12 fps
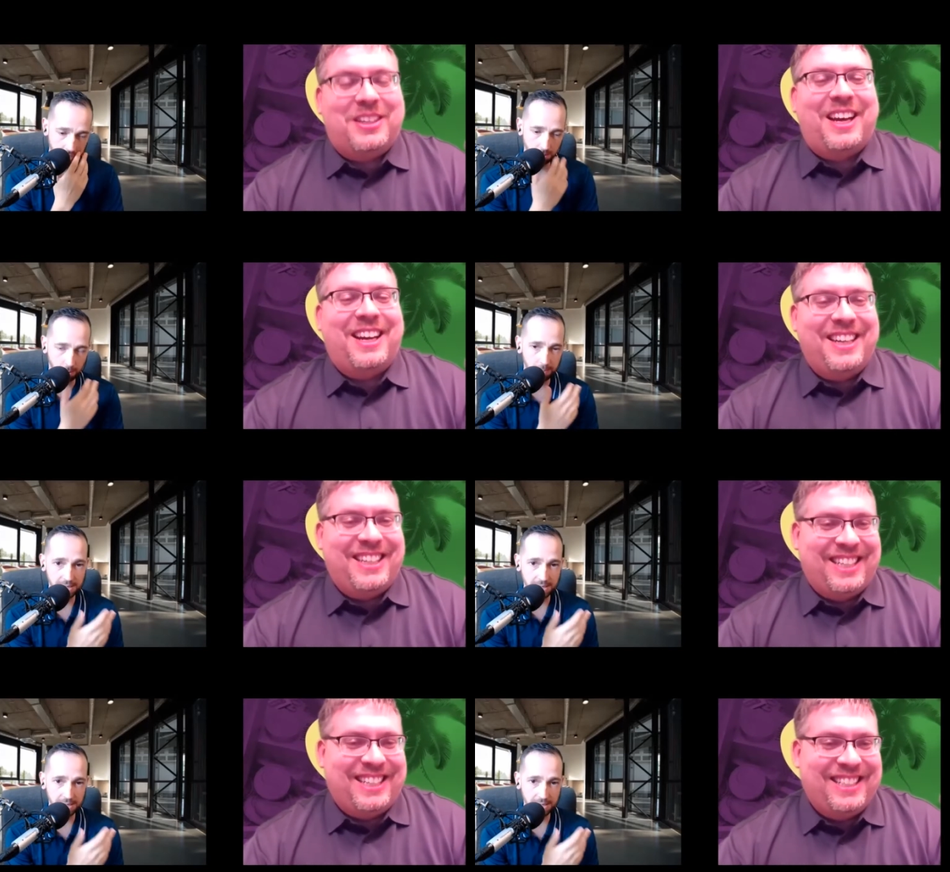Speaker 1: Okay.
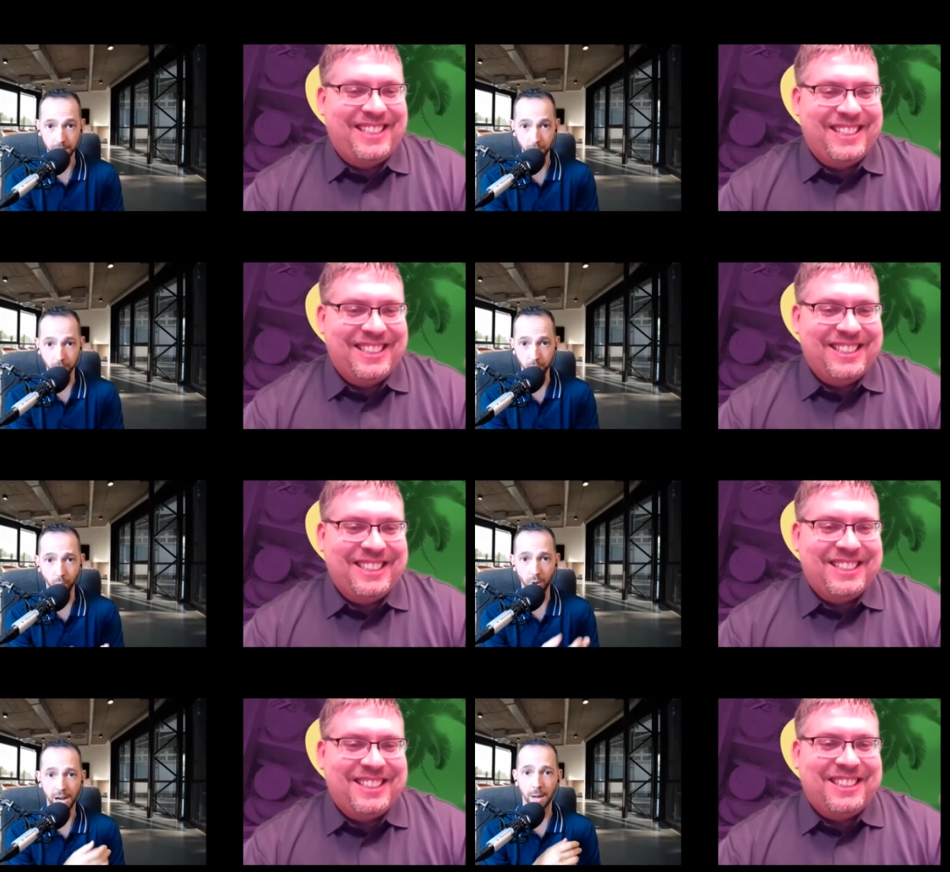Basically,
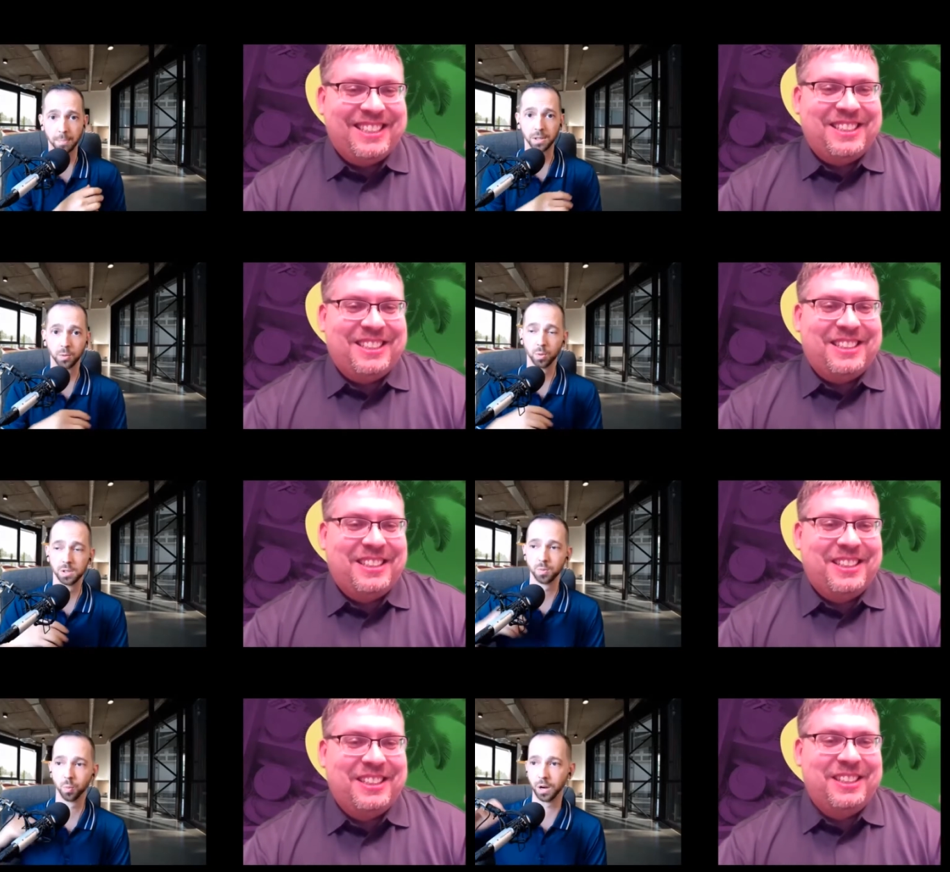what happened
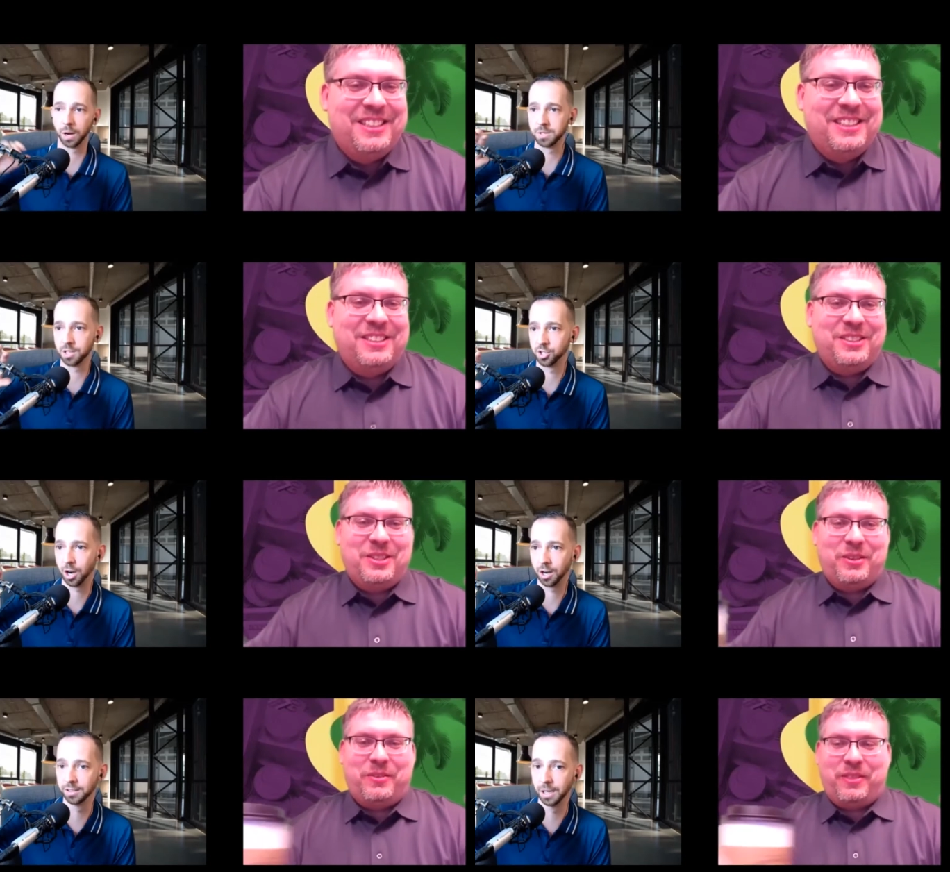was when I was a
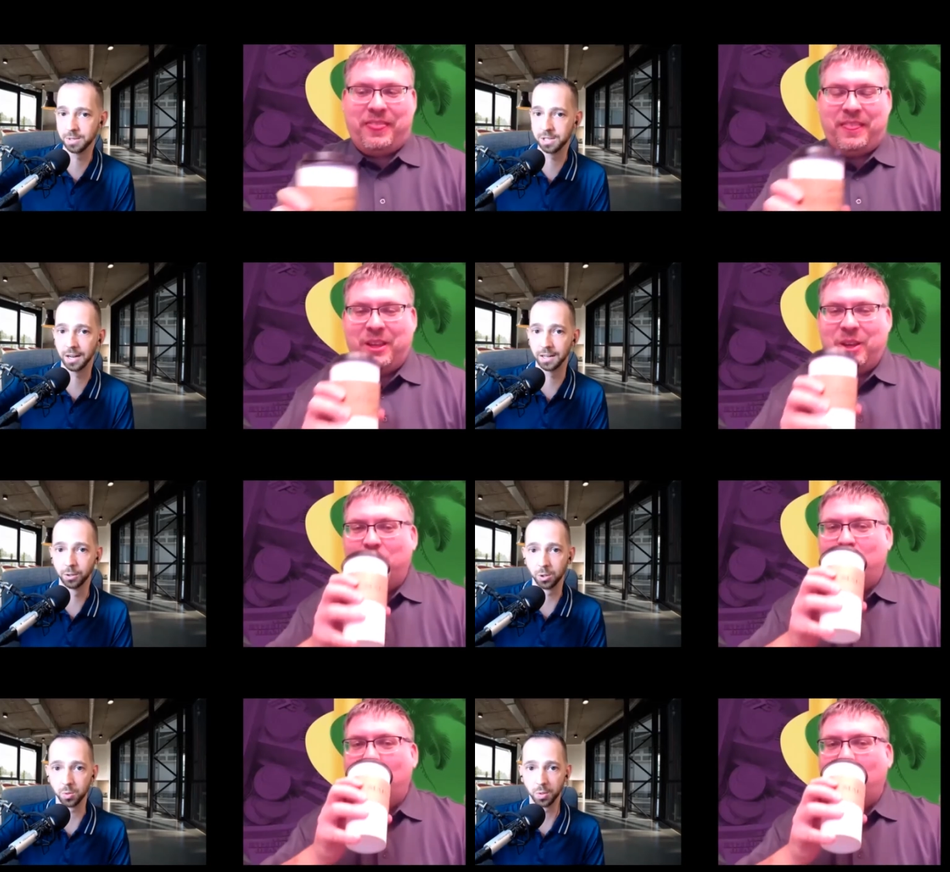child, I was
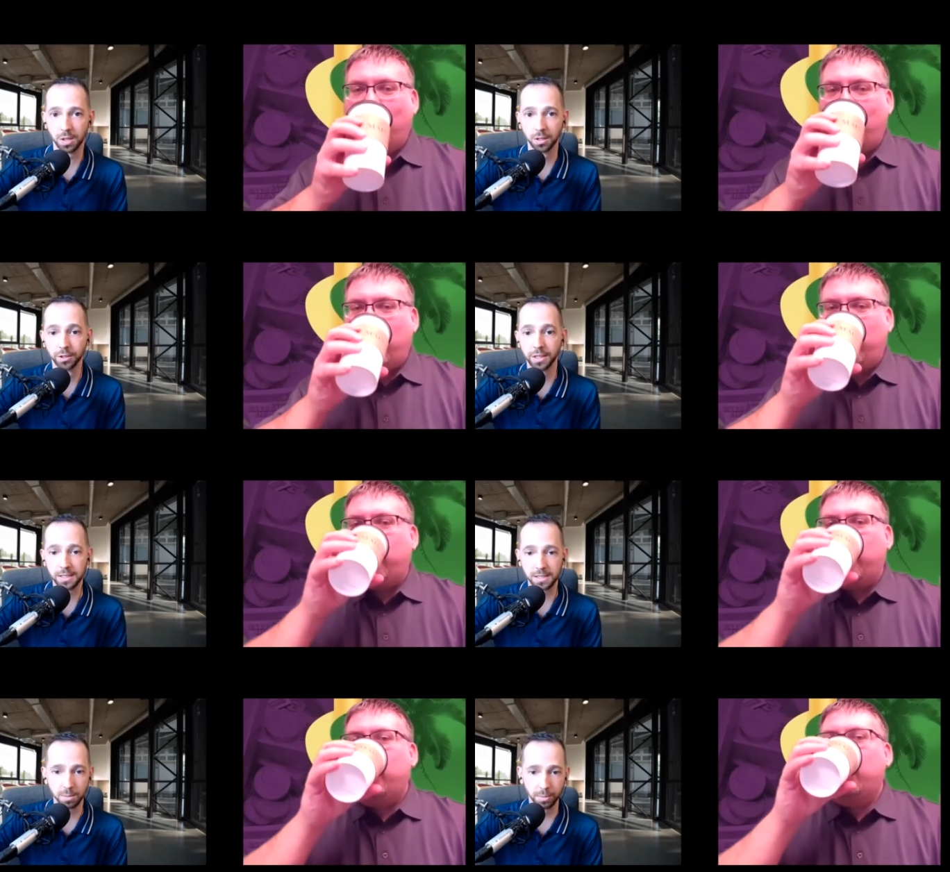diagnosed with a
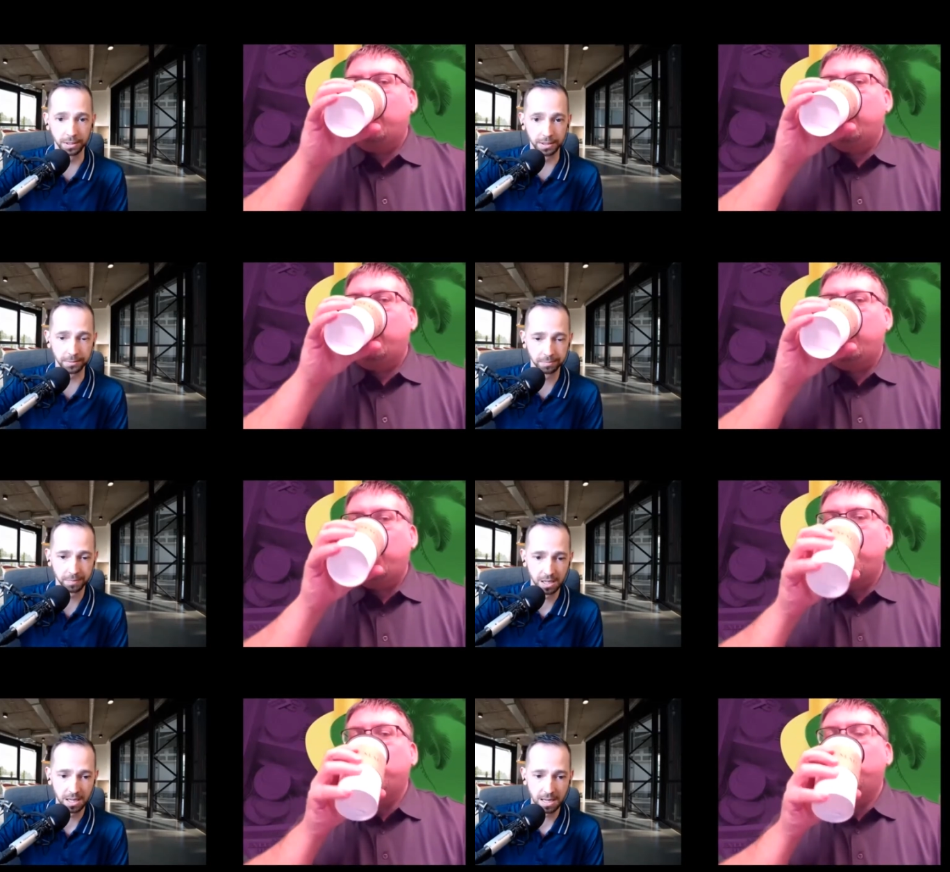learning disability.
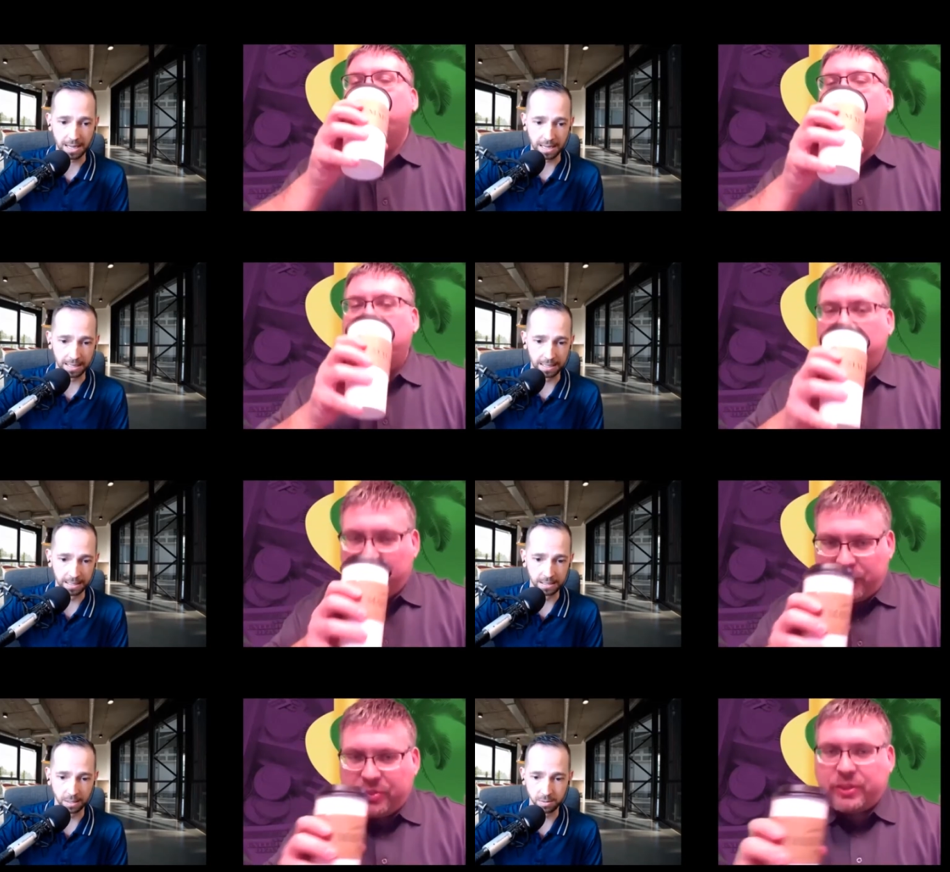Hmm.
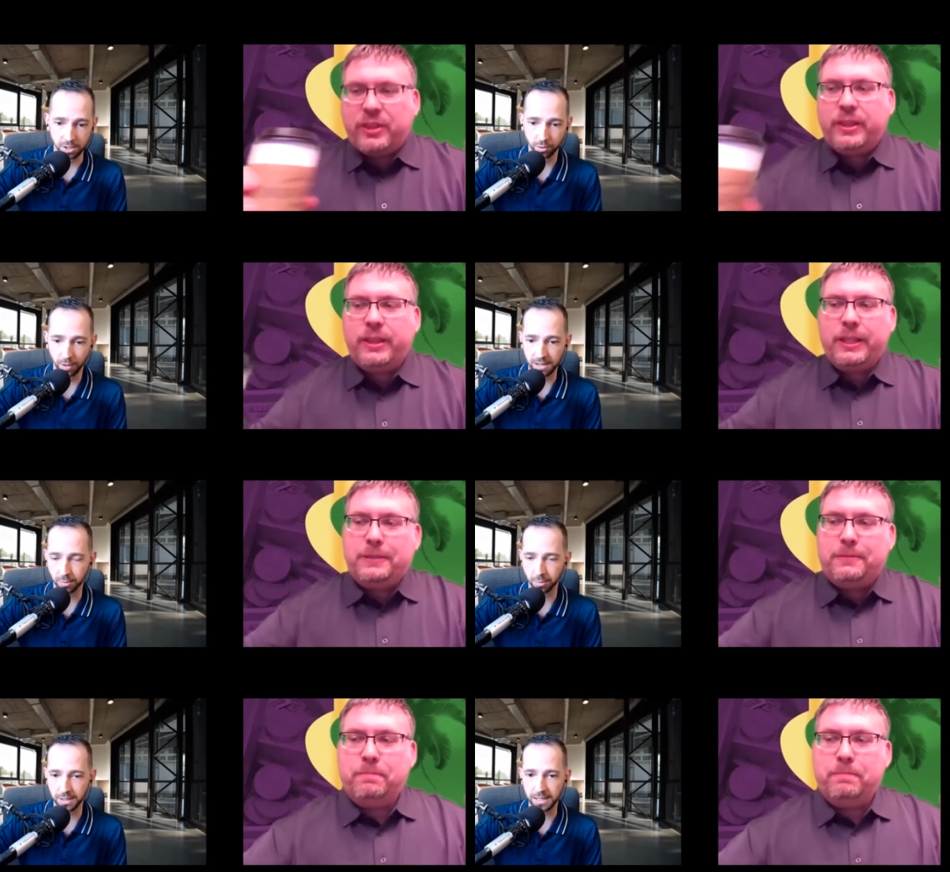And I was in grade
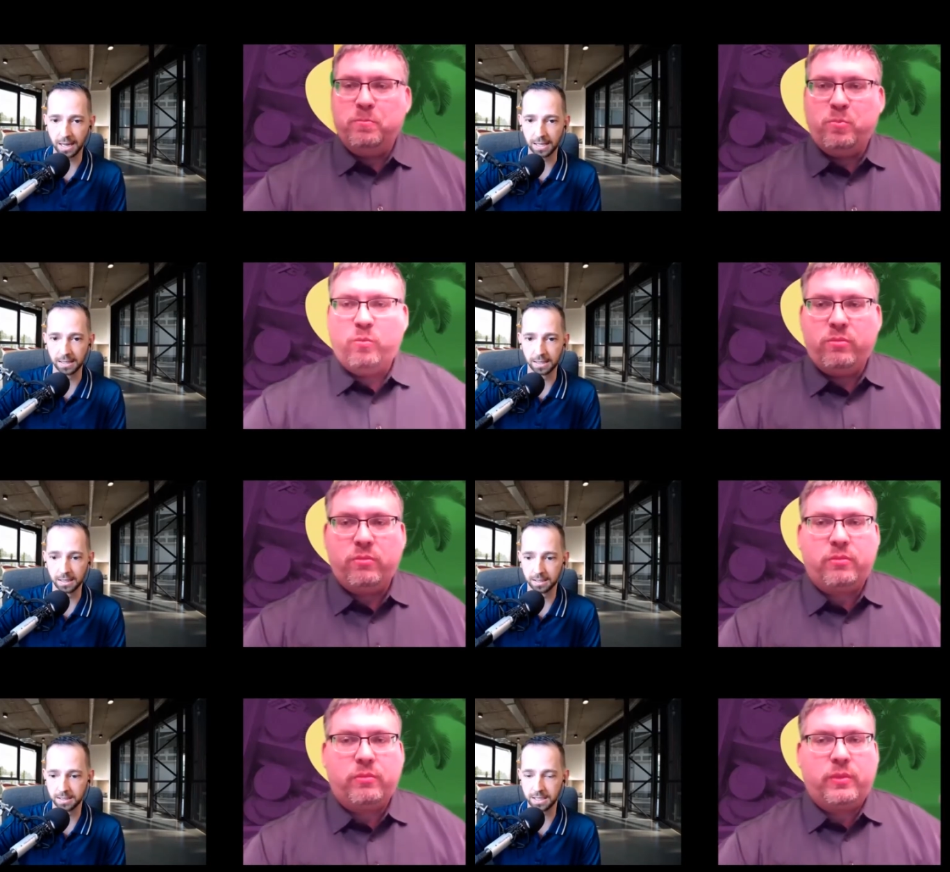three, and
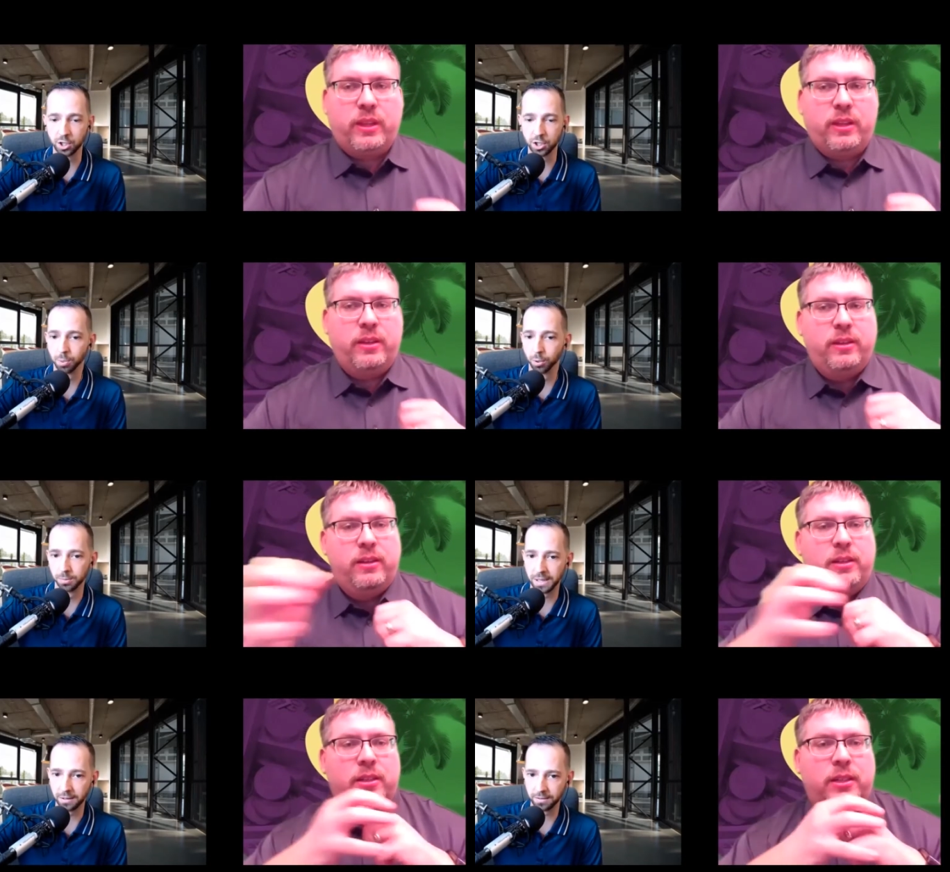the teacher
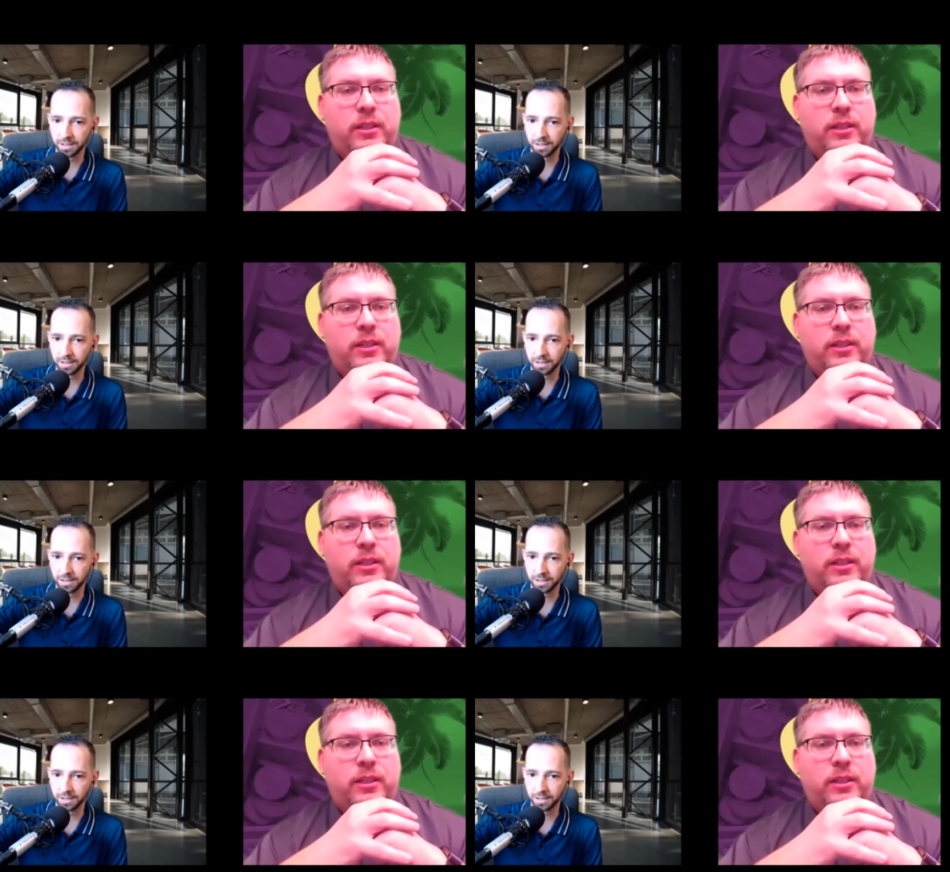pulled me out of